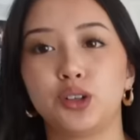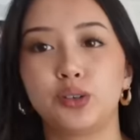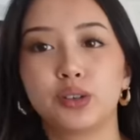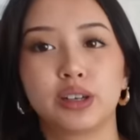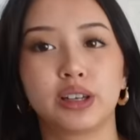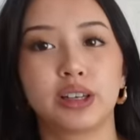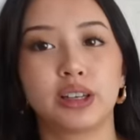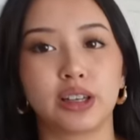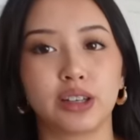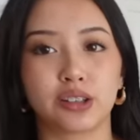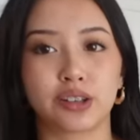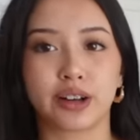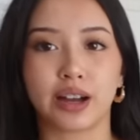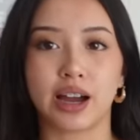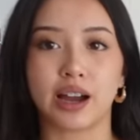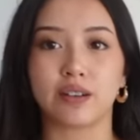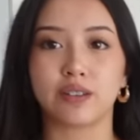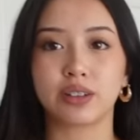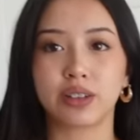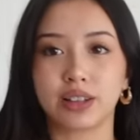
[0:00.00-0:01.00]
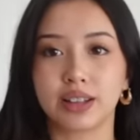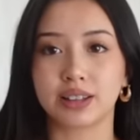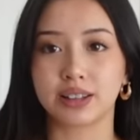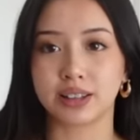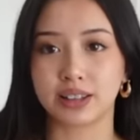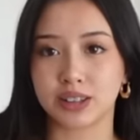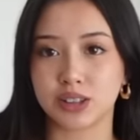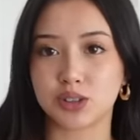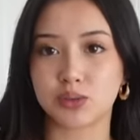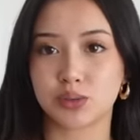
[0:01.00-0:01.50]
You can either have it like
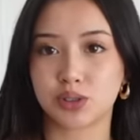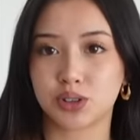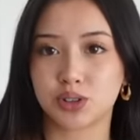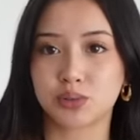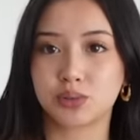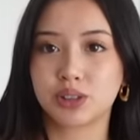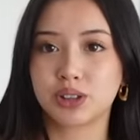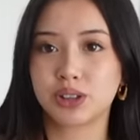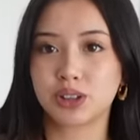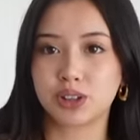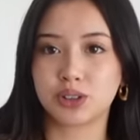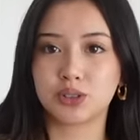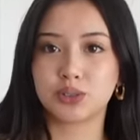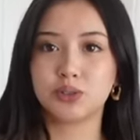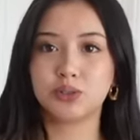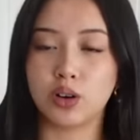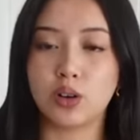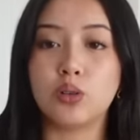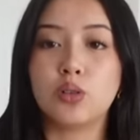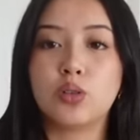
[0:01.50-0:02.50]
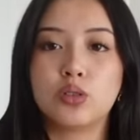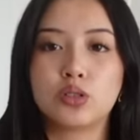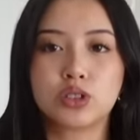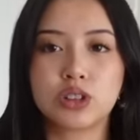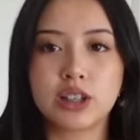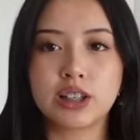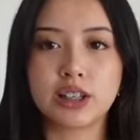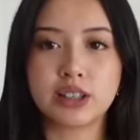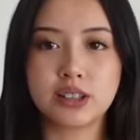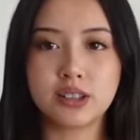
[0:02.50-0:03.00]
this, which is really cute. Oh, also
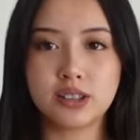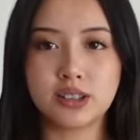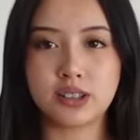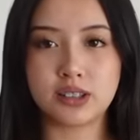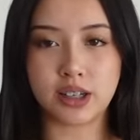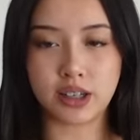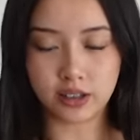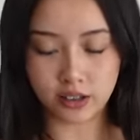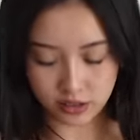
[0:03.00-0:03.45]
I like the design